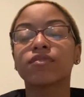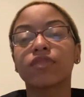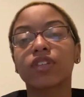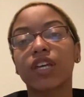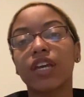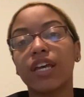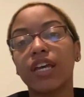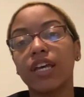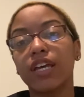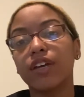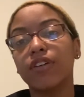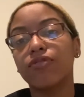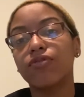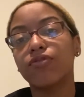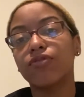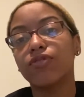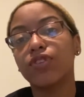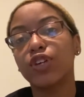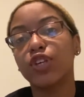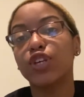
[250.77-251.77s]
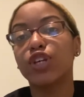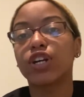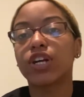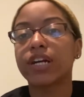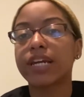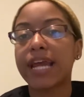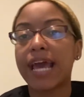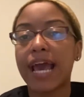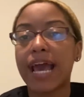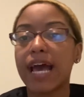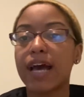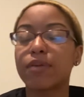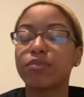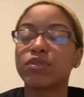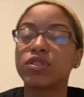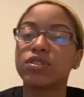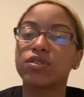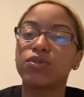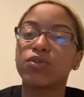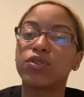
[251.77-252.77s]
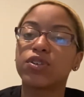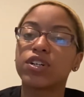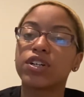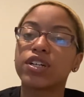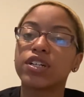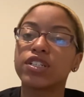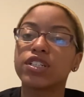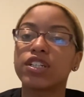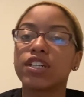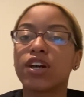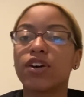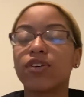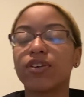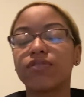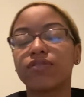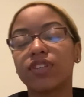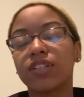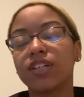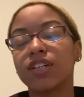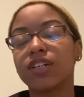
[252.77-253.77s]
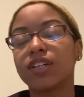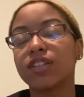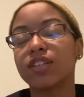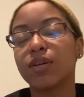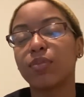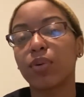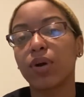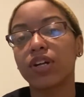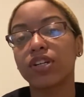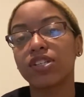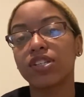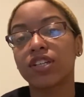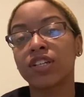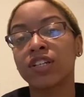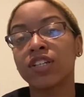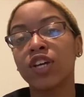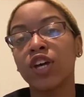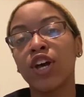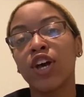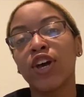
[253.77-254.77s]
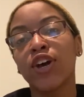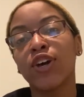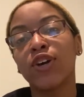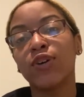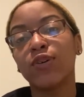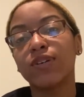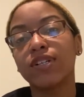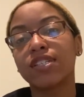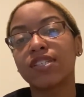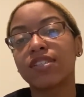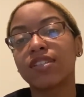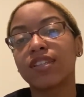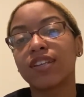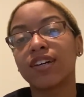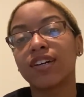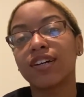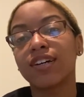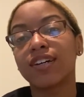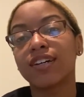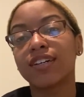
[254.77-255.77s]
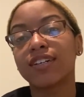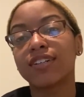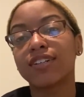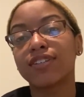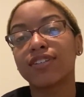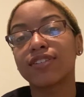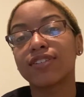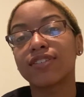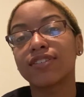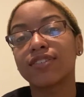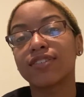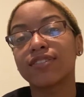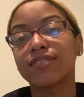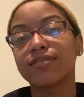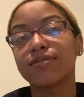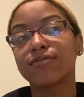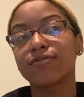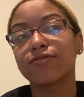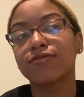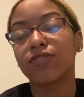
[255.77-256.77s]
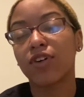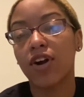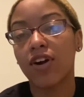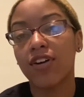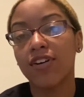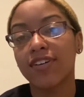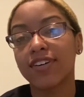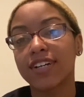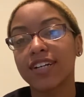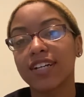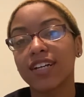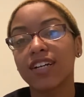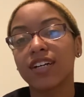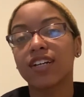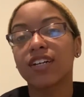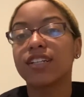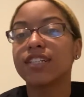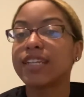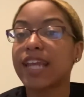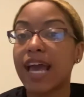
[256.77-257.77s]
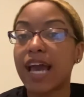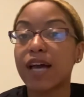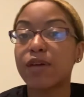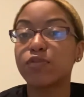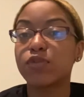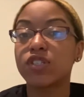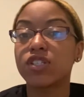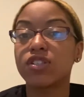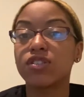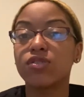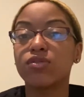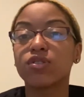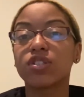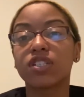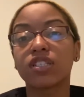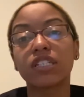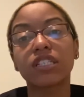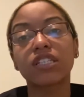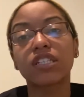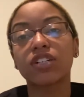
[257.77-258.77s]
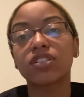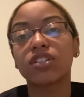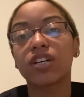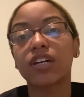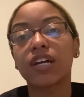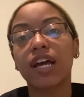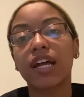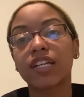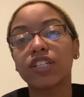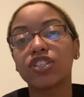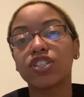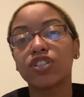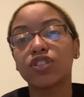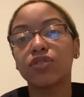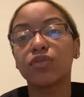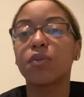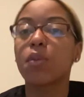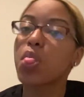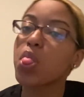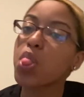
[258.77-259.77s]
if you're nabbed, or if the person who is the frog nabs you or sticks their tongue out at you,